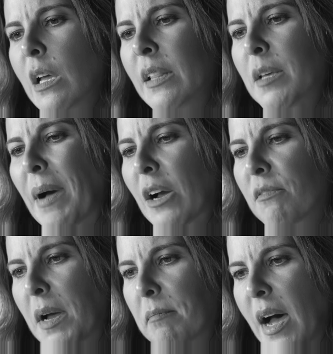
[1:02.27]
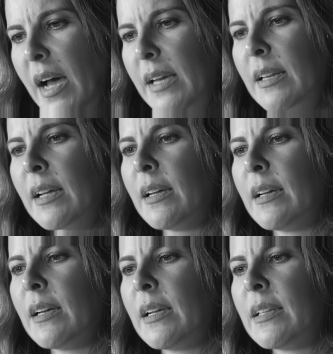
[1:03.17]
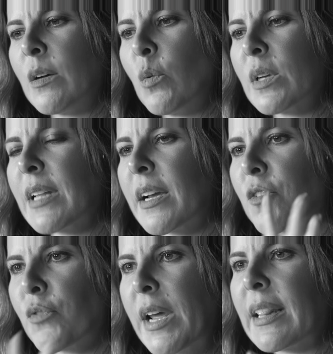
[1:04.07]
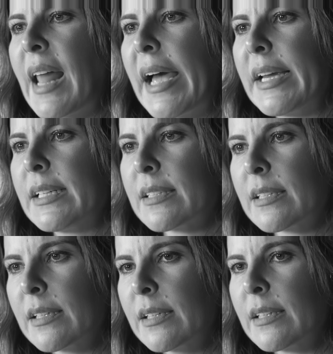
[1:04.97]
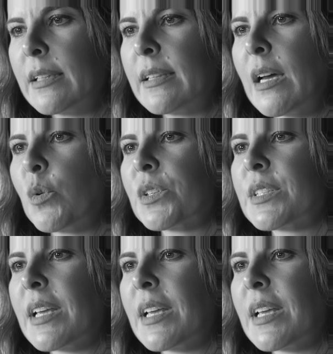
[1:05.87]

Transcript: in the back of my mind that was like a red light that was